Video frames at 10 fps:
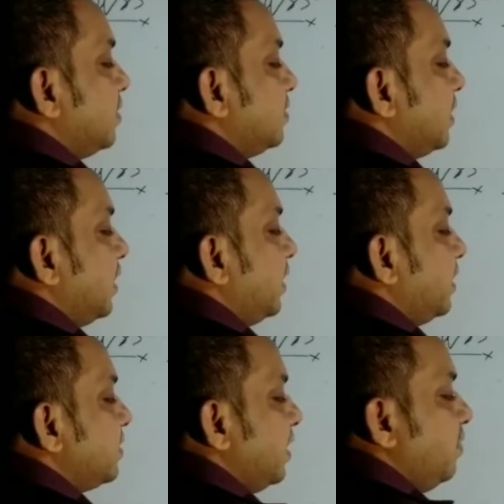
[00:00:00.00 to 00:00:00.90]
Say it
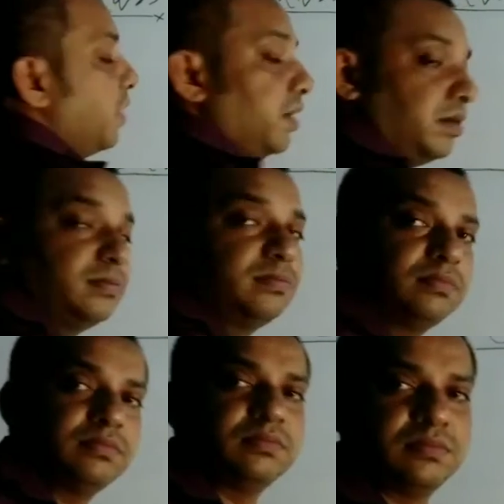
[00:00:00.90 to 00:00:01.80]
is E1.
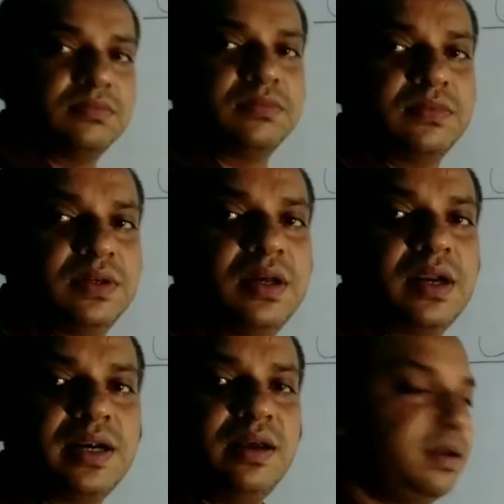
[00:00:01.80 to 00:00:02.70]

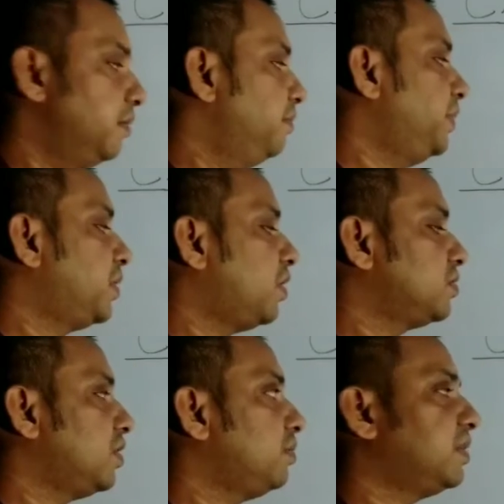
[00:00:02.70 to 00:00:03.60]
Right?
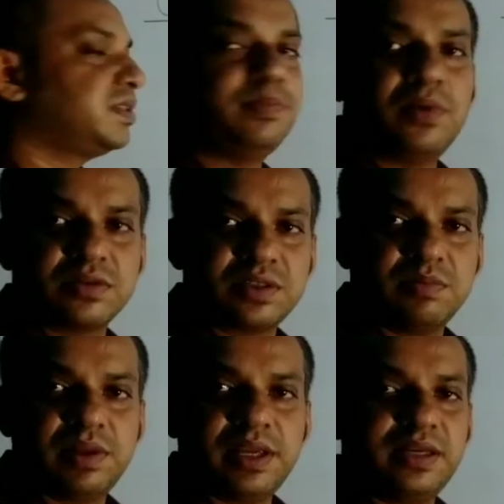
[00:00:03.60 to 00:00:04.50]
Because of this positive
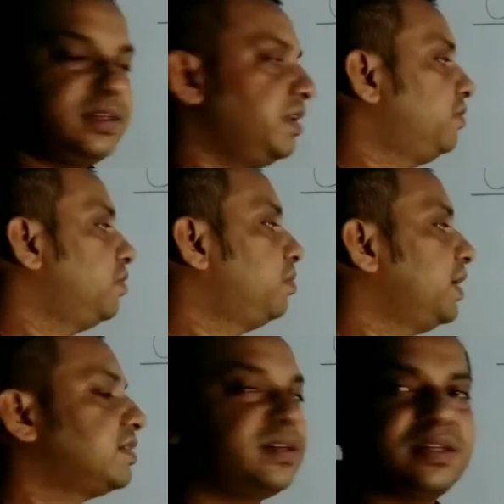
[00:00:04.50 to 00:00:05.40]
plate, if you
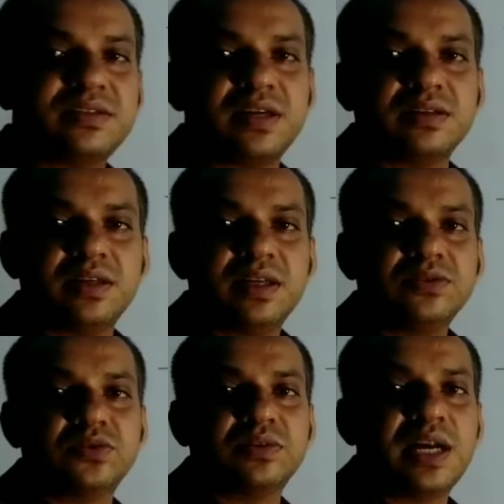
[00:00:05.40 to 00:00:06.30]
place a test charge here,
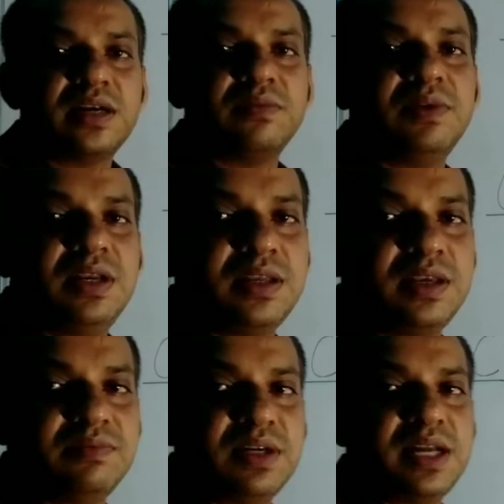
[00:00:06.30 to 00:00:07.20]
so that will
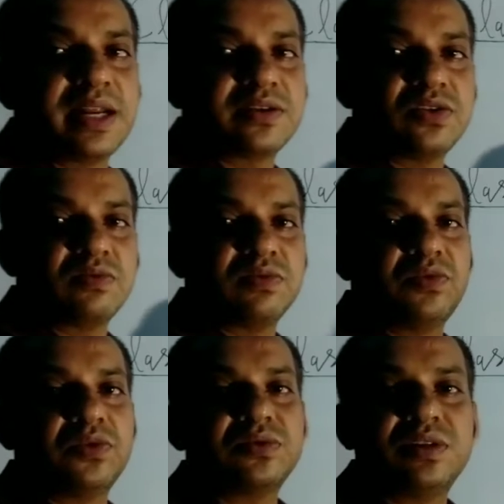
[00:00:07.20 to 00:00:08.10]
give the direction of the
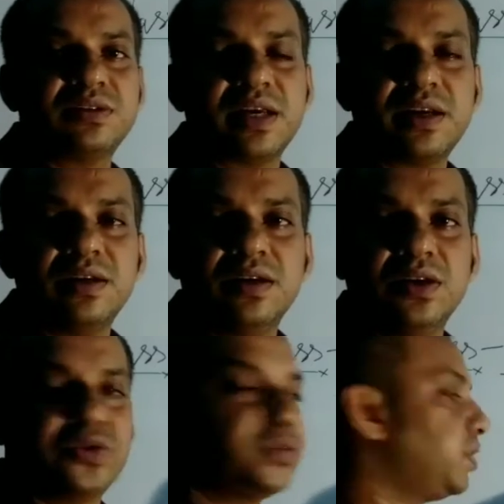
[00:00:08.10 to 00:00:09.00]
force this side.
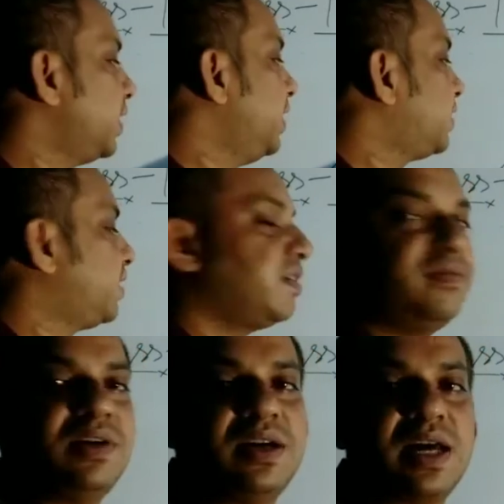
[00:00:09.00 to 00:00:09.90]
So the electric
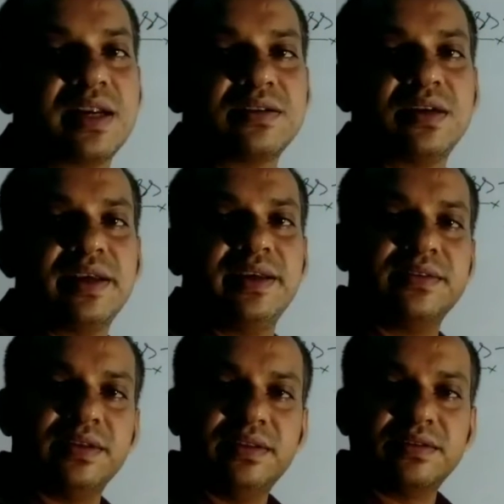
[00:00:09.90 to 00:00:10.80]
field direction is
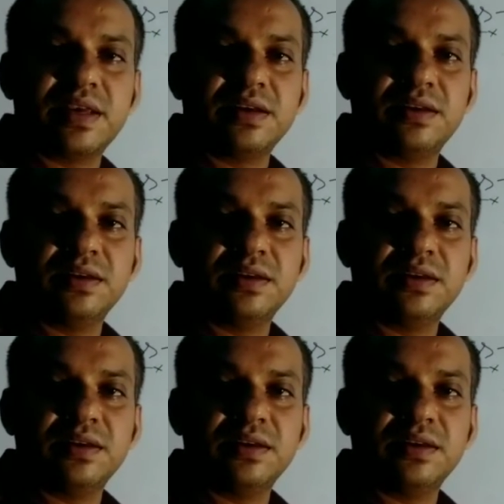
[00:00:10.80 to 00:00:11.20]
in this side.